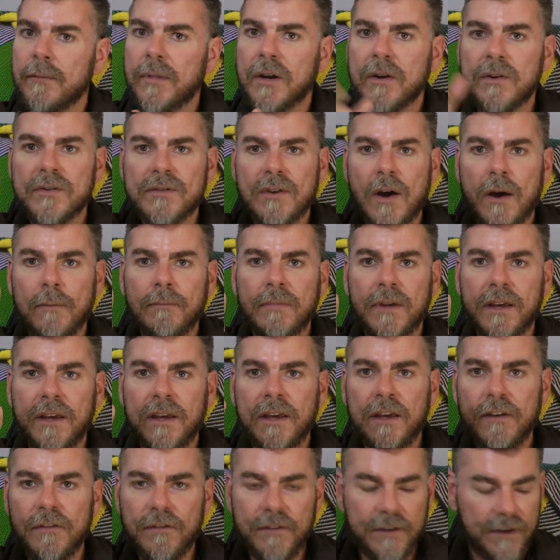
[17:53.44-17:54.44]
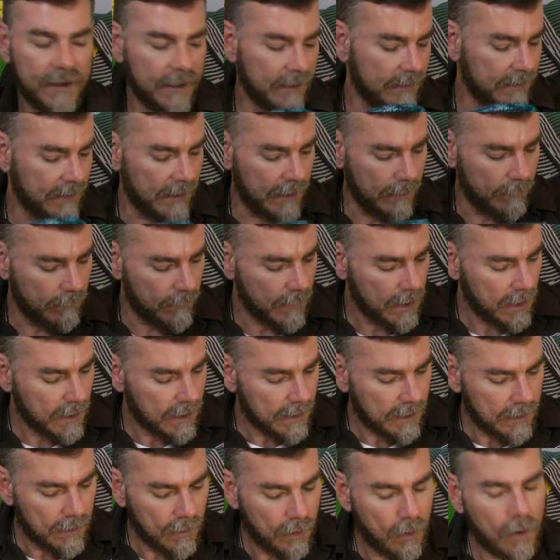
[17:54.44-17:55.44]
because I'm gifting them
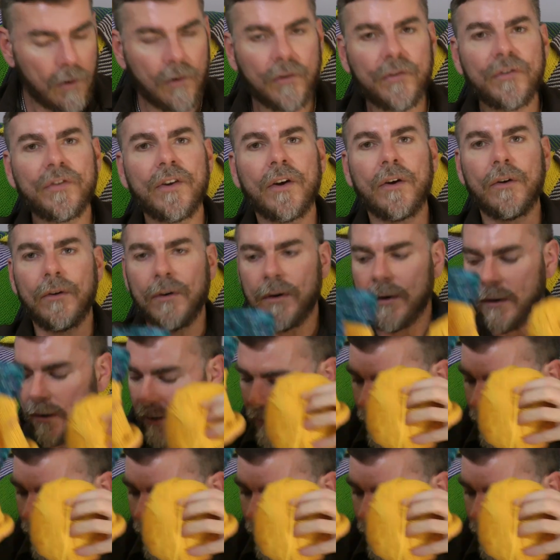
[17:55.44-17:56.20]
also